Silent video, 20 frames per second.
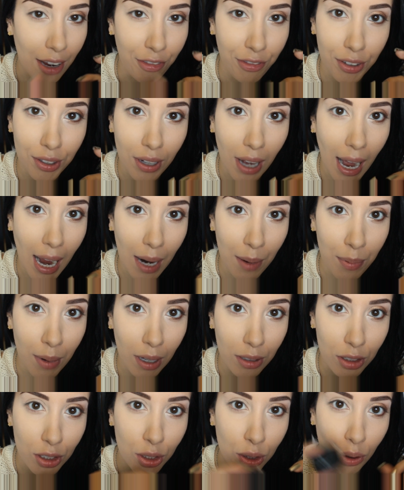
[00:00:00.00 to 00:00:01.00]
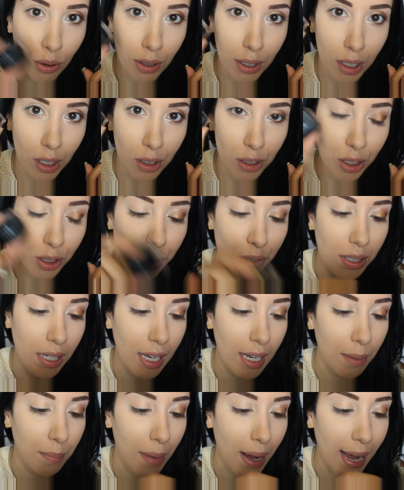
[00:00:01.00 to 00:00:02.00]
a full eyebrow tutorial
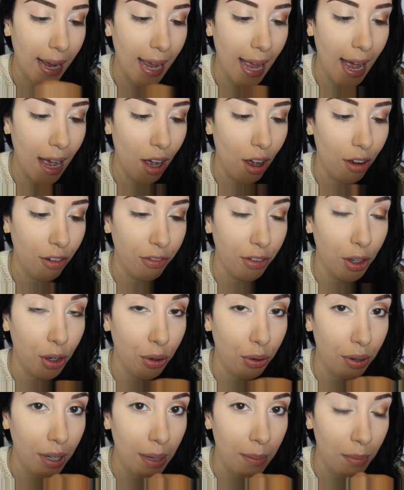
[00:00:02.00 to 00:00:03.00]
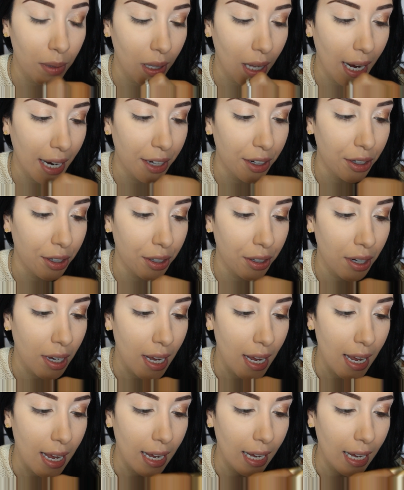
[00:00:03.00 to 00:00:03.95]
using my e.l.f. cream liner.